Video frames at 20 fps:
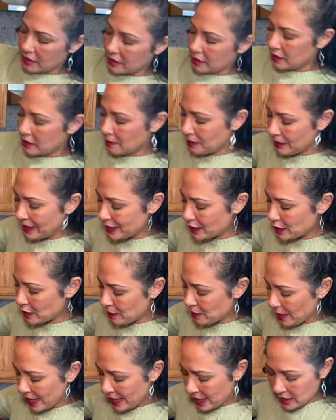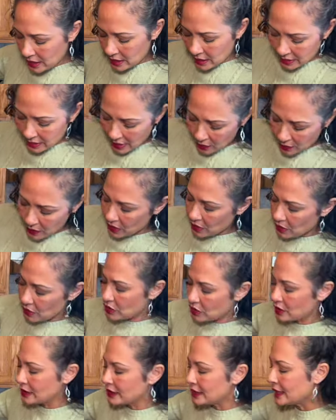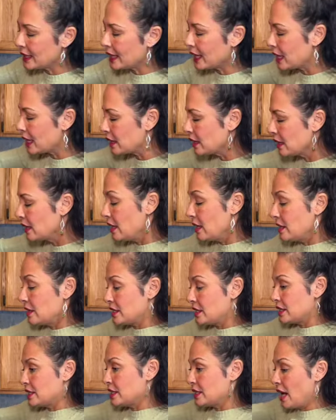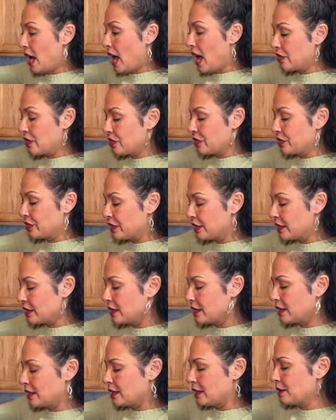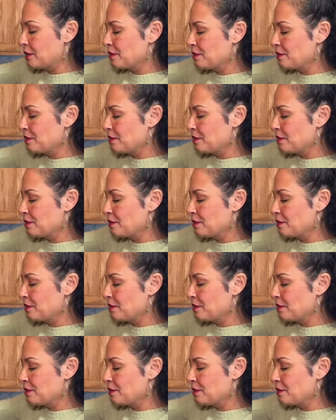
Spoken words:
the blender brand that we usually get. This is not the